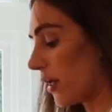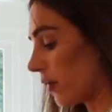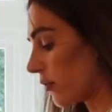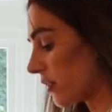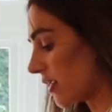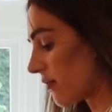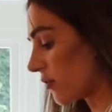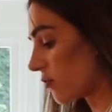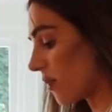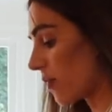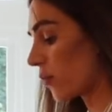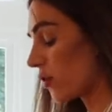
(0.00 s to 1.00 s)
Like I would never
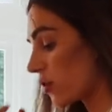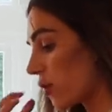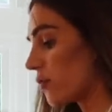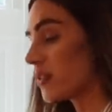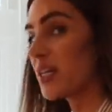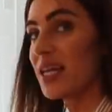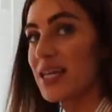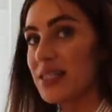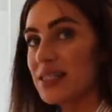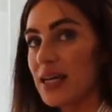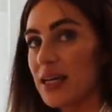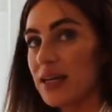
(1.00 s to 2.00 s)
grab one of those and
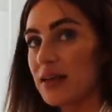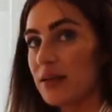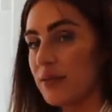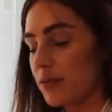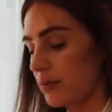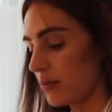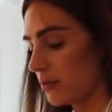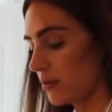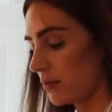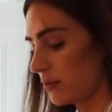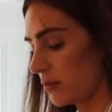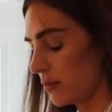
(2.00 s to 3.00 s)
eat it. I don't think many
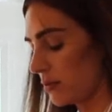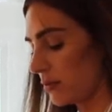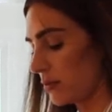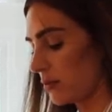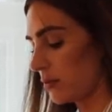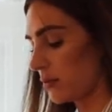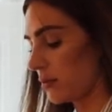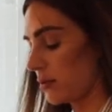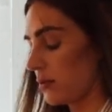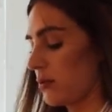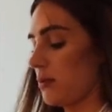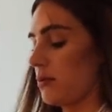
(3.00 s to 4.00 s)
people just grab a
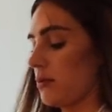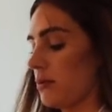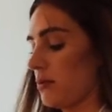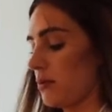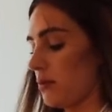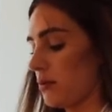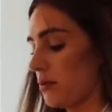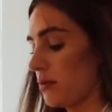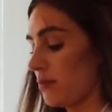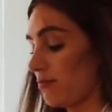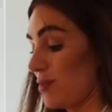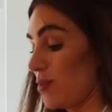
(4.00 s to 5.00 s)
tomato and eat
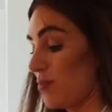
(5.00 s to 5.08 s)
it like